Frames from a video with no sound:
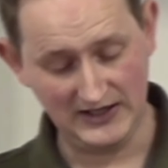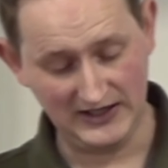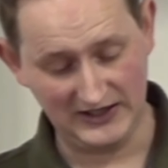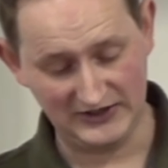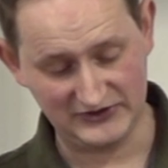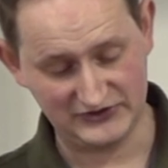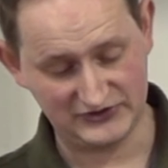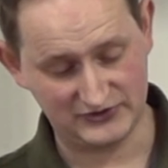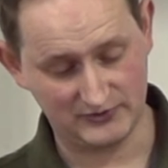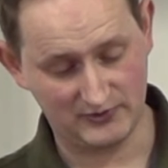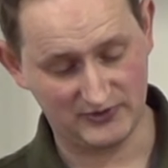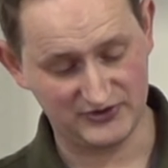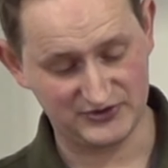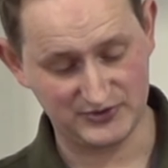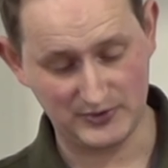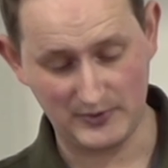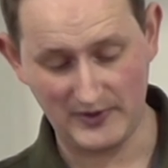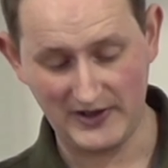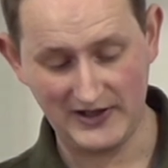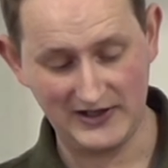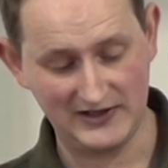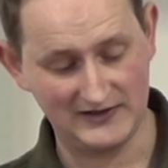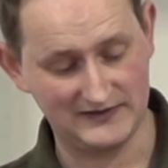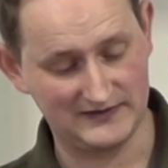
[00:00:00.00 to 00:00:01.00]
And so as we
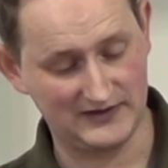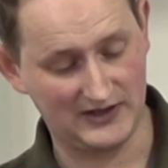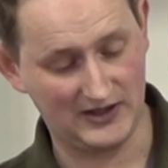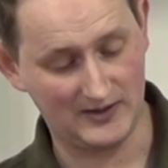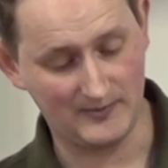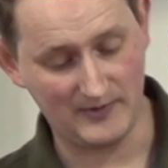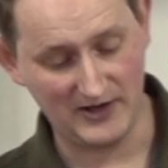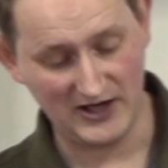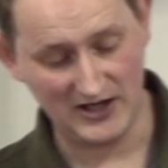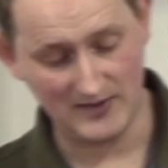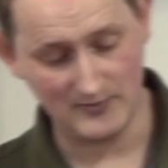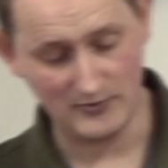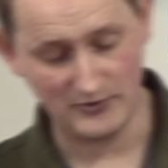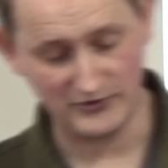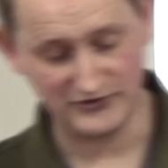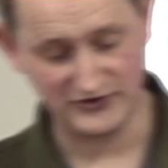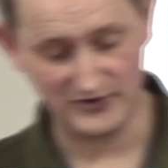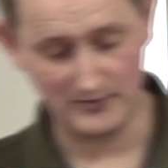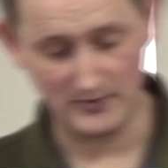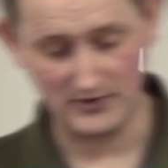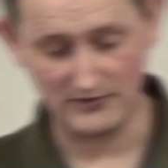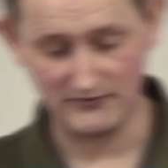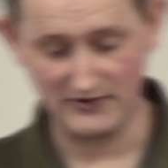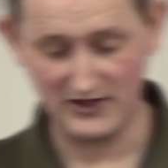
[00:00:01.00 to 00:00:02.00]
went into our
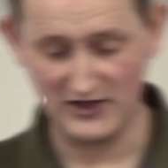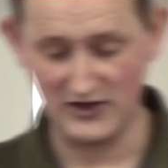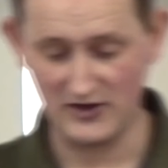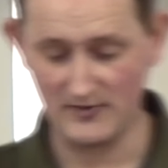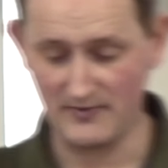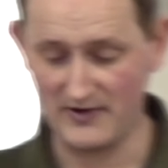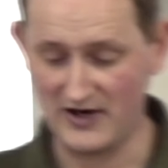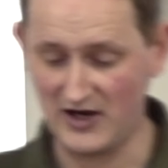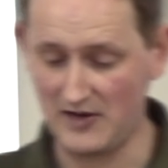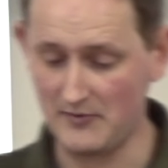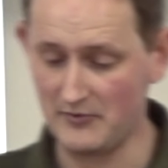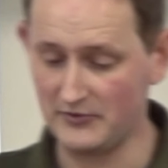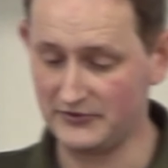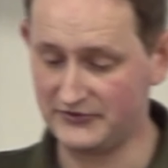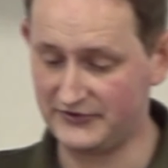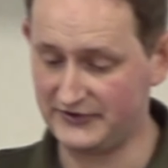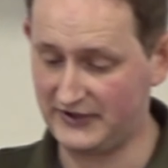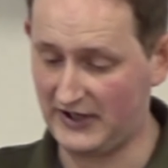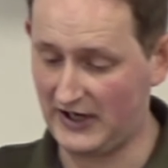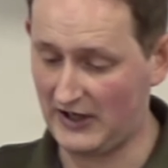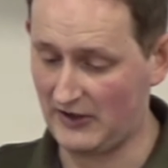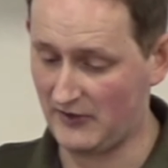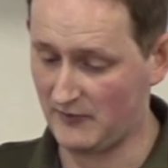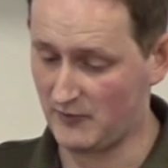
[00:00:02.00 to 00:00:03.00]
Bibles and we read the Bible
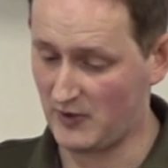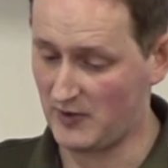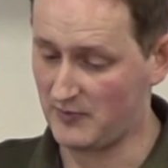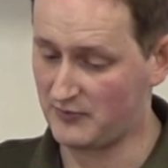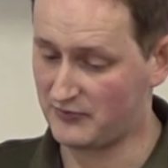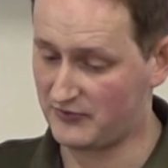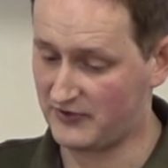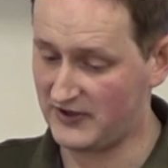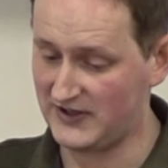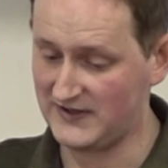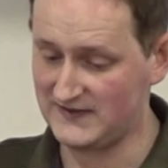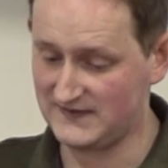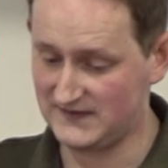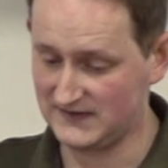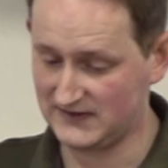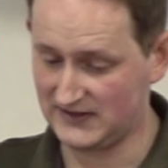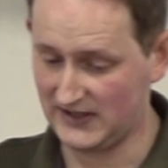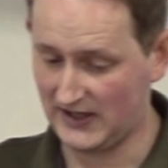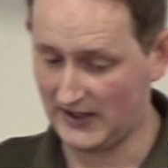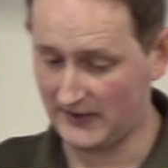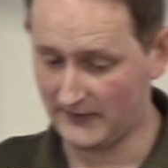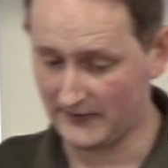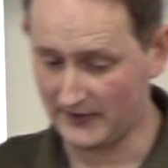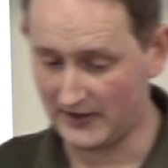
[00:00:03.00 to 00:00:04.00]
together and we prayed
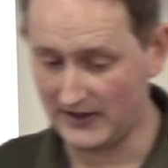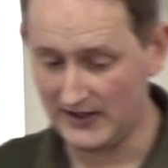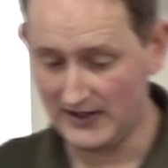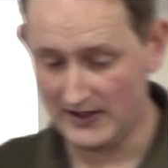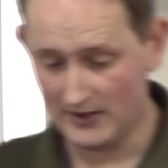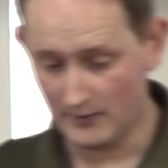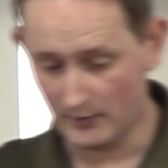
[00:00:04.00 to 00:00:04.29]
together,